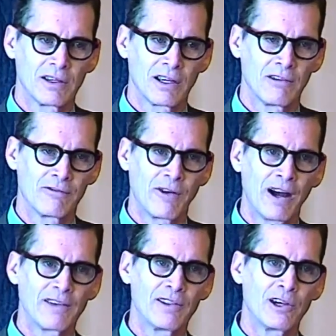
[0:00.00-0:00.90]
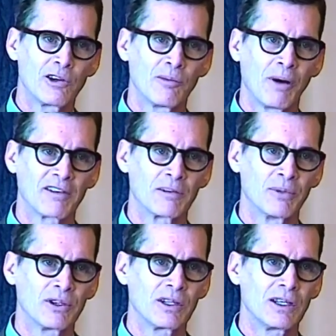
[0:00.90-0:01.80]
and find there the
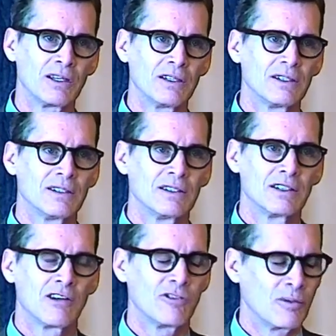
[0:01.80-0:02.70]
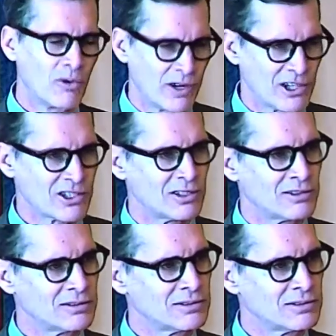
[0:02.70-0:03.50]
possibility of liberation,